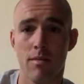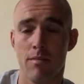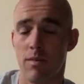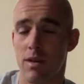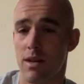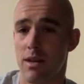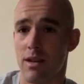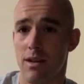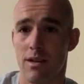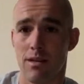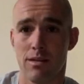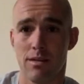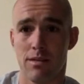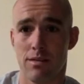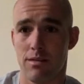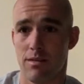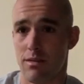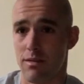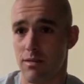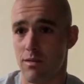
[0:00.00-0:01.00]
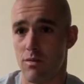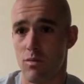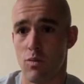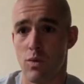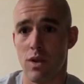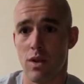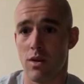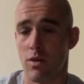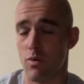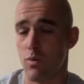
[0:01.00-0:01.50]
because
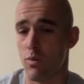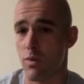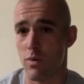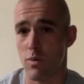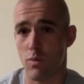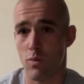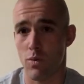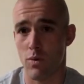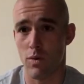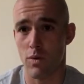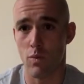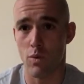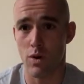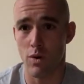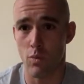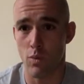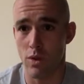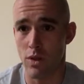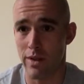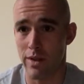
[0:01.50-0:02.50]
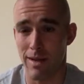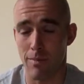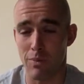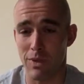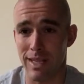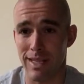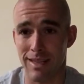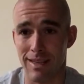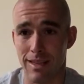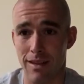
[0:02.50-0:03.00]
we are we're, we're, we look
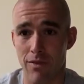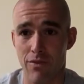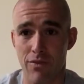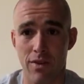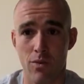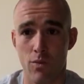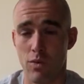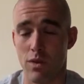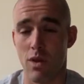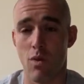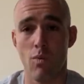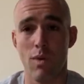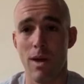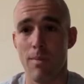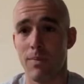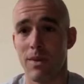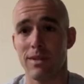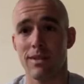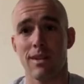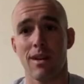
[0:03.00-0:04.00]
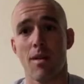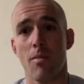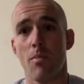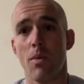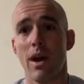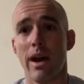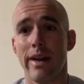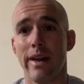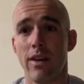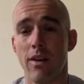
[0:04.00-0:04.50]
completely different with our weapons and our
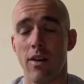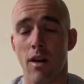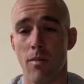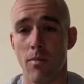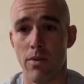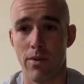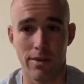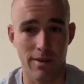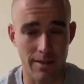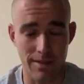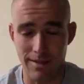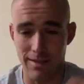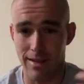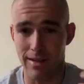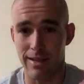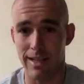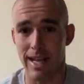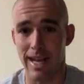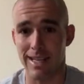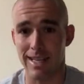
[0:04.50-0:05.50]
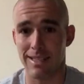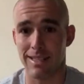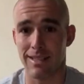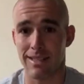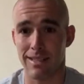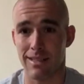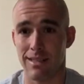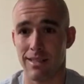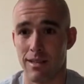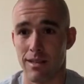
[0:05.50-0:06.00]
body armor and the
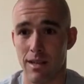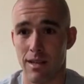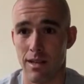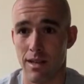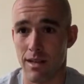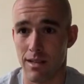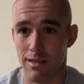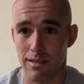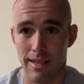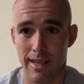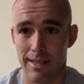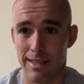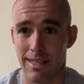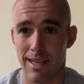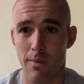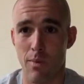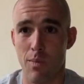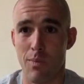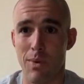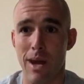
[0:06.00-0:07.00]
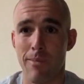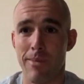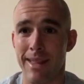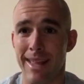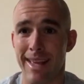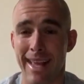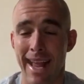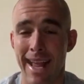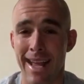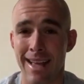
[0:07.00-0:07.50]
sunglasses like them, we're probably
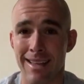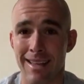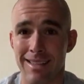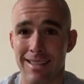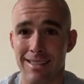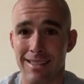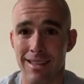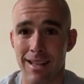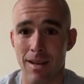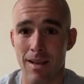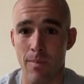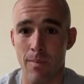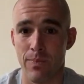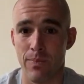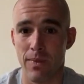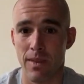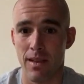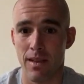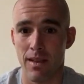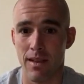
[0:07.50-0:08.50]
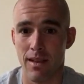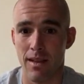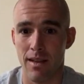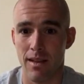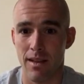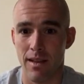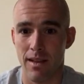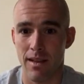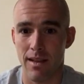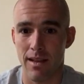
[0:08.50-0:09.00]
like aliens to them.
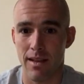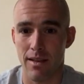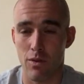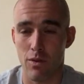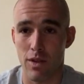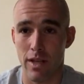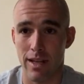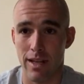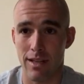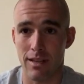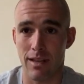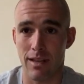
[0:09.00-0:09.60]
We're